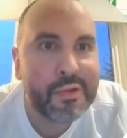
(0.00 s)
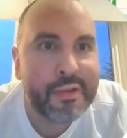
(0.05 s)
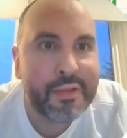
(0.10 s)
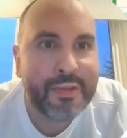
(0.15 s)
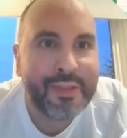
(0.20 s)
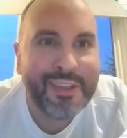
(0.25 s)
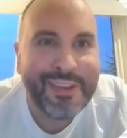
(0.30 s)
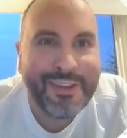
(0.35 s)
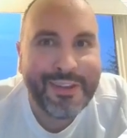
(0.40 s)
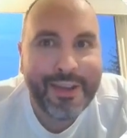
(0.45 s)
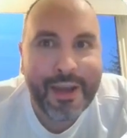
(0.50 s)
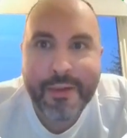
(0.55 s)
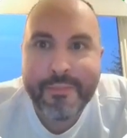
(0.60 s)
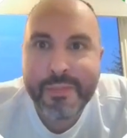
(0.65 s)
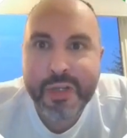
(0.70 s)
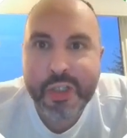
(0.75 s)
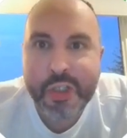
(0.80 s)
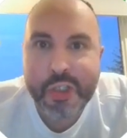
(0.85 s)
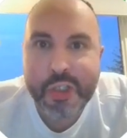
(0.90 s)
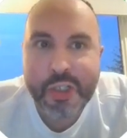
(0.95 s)
the
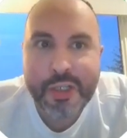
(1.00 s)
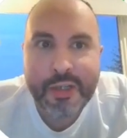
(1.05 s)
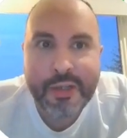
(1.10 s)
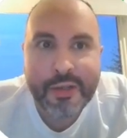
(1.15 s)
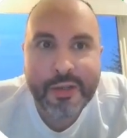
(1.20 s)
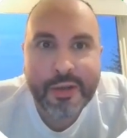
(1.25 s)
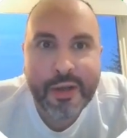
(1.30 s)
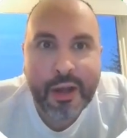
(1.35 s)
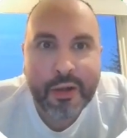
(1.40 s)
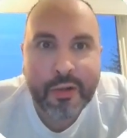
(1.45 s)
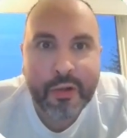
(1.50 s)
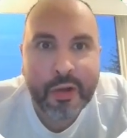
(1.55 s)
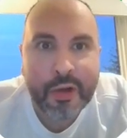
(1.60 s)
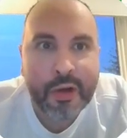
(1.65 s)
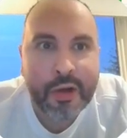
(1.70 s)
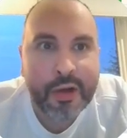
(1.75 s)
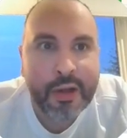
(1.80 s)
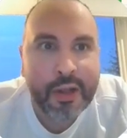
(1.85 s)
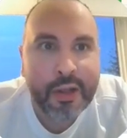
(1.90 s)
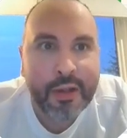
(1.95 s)
machine
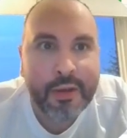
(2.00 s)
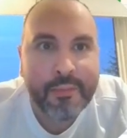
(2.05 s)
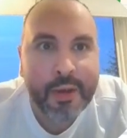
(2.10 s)
learning